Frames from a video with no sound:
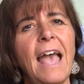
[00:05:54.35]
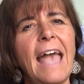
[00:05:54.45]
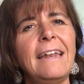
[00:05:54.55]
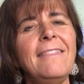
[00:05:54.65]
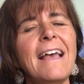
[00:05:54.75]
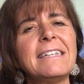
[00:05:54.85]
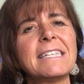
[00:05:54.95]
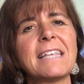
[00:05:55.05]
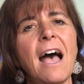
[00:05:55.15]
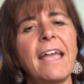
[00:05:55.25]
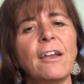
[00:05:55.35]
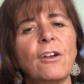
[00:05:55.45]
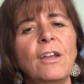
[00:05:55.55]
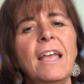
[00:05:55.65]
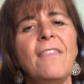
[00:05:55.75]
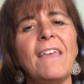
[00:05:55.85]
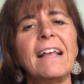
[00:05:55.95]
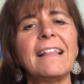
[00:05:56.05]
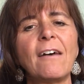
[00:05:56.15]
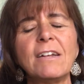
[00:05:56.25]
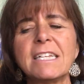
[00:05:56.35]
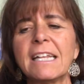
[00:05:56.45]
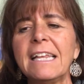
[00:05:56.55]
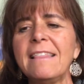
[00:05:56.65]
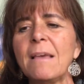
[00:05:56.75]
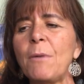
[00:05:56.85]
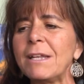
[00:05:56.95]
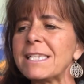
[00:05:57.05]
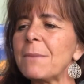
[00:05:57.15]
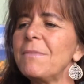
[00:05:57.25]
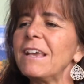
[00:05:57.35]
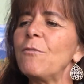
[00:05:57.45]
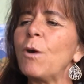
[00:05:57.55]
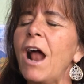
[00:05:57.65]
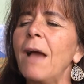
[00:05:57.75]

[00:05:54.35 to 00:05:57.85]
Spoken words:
and in that desire, they allowed it to lead them on something of what